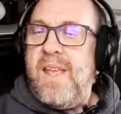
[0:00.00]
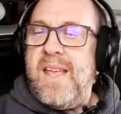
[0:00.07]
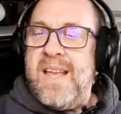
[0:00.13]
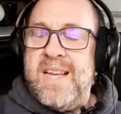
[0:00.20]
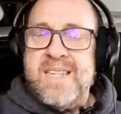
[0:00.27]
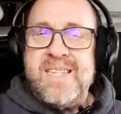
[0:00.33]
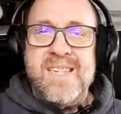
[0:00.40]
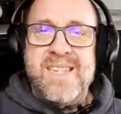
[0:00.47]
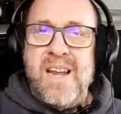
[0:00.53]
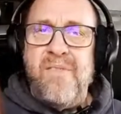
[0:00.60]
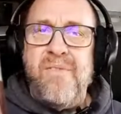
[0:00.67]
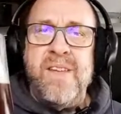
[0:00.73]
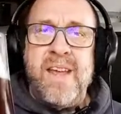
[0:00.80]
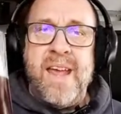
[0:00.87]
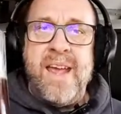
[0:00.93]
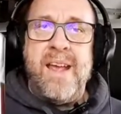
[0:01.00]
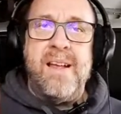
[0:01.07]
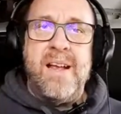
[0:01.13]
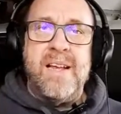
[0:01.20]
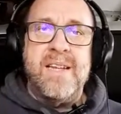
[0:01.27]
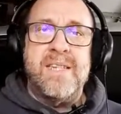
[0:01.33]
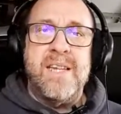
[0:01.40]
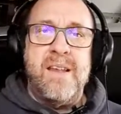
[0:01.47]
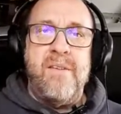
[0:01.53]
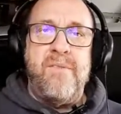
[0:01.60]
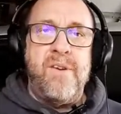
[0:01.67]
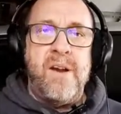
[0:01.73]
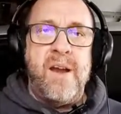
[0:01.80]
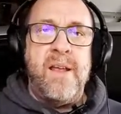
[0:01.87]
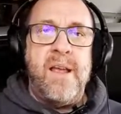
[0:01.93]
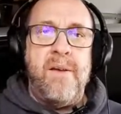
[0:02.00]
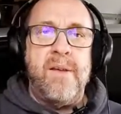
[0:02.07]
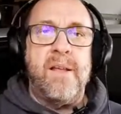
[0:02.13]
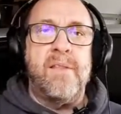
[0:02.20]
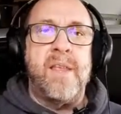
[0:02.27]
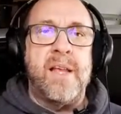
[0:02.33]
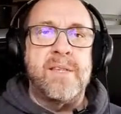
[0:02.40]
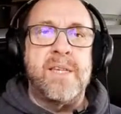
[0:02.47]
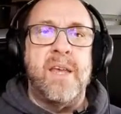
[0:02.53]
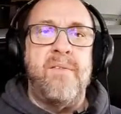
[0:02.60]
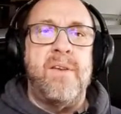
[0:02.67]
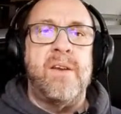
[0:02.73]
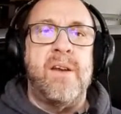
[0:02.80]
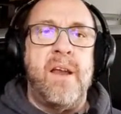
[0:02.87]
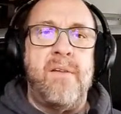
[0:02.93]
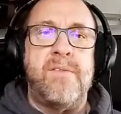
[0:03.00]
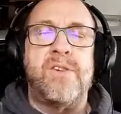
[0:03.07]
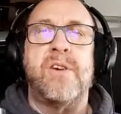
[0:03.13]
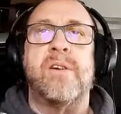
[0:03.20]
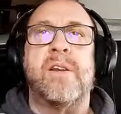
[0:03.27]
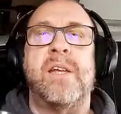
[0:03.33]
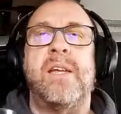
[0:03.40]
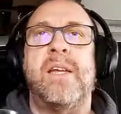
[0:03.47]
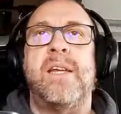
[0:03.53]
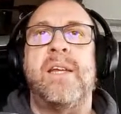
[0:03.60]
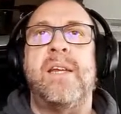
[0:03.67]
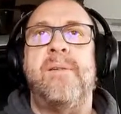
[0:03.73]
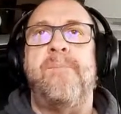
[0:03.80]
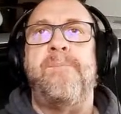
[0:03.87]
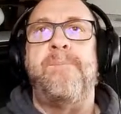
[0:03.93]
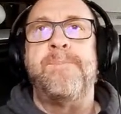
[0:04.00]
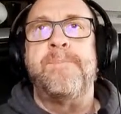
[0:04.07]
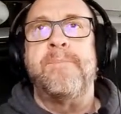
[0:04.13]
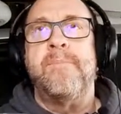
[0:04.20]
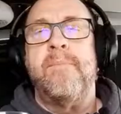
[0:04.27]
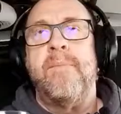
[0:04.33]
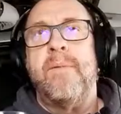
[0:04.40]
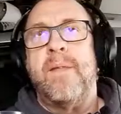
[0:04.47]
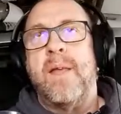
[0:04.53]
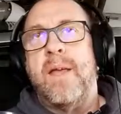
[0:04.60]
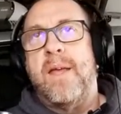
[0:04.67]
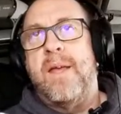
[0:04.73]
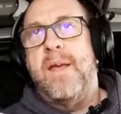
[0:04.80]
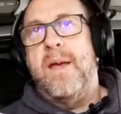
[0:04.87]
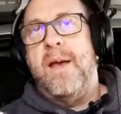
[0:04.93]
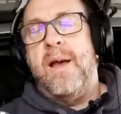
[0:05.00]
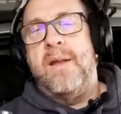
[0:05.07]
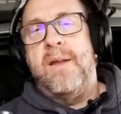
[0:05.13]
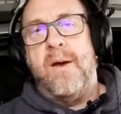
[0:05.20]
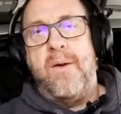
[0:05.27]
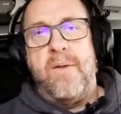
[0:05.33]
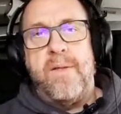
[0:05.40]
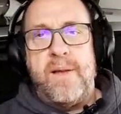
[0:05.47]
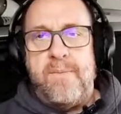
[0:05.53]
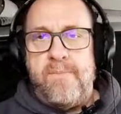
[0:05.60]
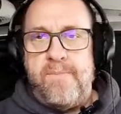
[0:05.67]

I said definitely I said if you're having Thanksgiving, you're having turkey and all the